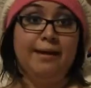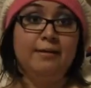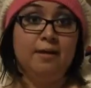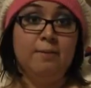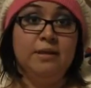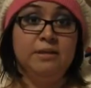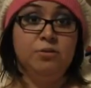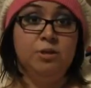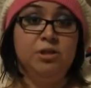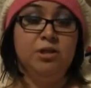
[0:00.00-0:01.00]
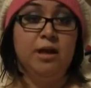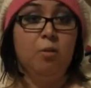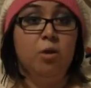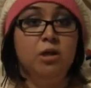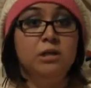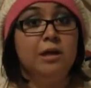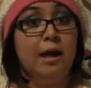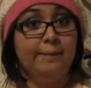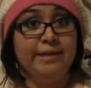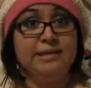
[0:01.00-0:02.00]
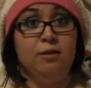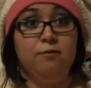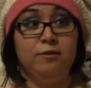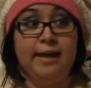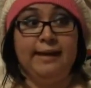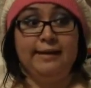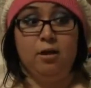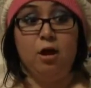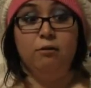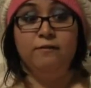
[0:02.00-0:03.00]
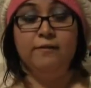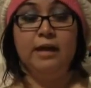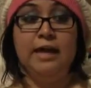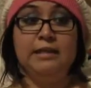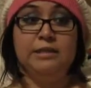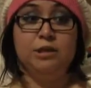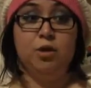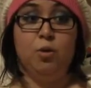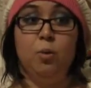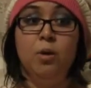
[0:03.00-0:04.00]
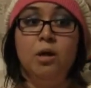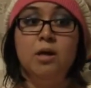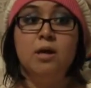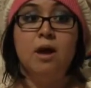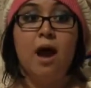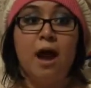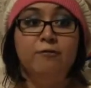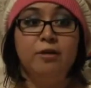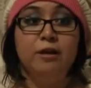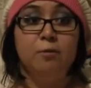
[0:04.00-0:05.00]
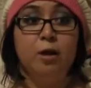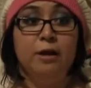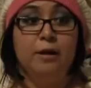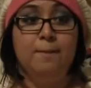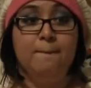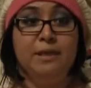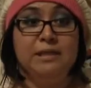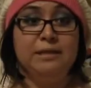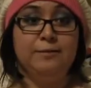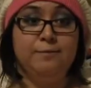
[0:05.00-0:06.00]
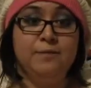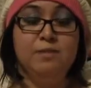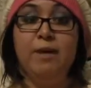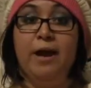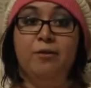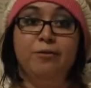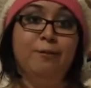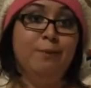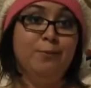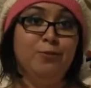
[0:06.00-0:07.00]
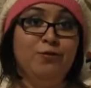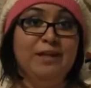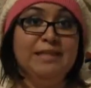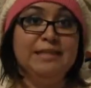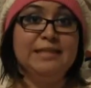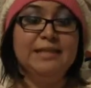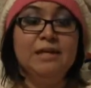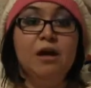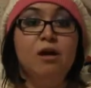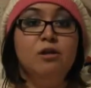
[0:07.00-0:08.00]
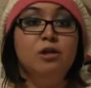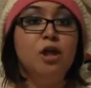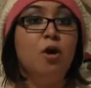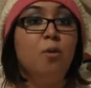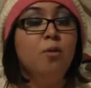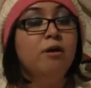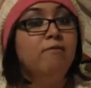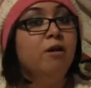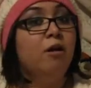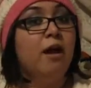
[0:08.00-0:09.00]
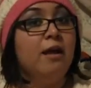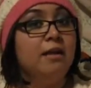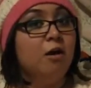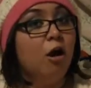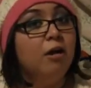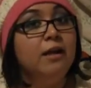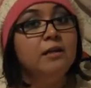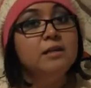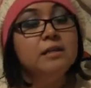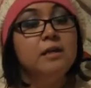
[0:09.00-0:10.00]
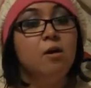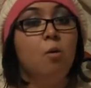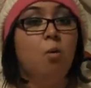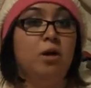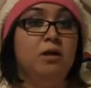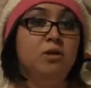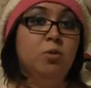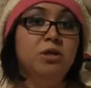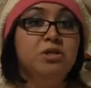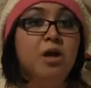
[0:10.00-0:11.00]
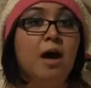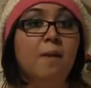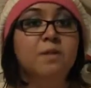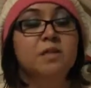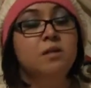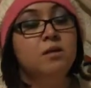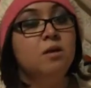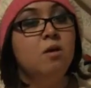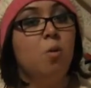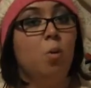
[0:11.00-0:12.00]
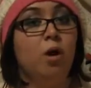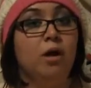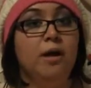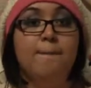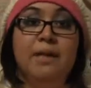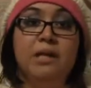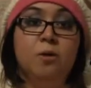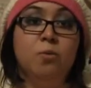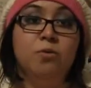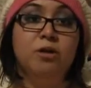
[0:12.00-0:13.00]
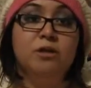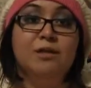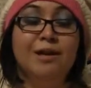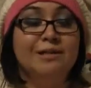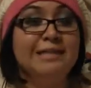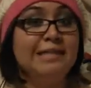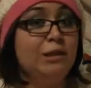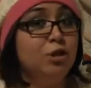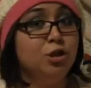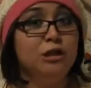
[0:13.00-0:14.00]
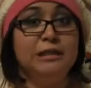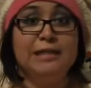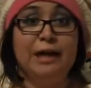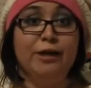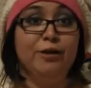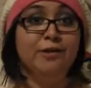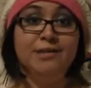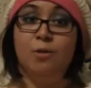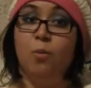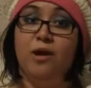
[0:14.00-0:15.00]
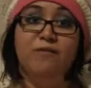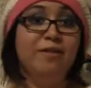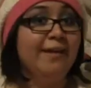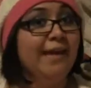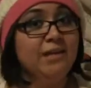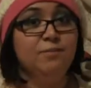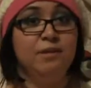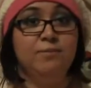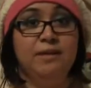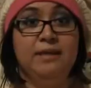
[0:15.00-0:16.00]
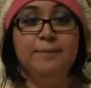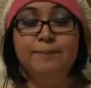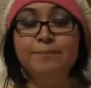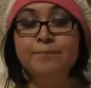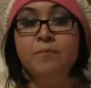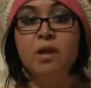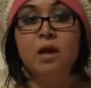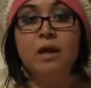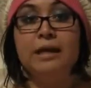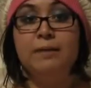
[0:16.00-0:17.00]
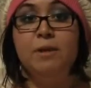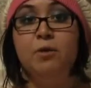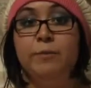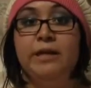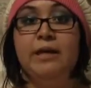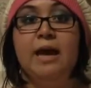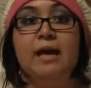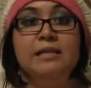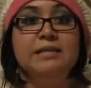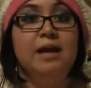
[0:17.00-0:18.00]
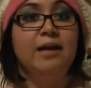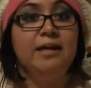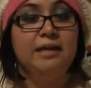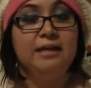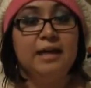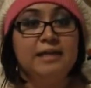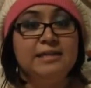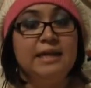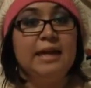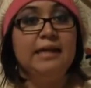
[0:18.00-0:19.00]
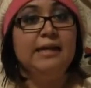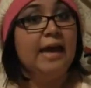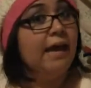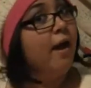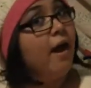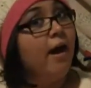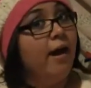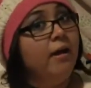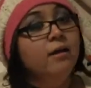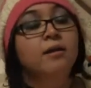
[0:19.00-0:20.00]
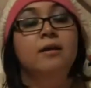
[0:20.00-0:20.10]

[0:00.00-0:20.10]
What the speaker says: economic situation got worse. I myself got laid off, and so I really want to put some smiles on people's faces. So if there are any artists or toy shops or company owners, t-shirt designers, whatever the case may be, email me at Saki, S-A-K-I,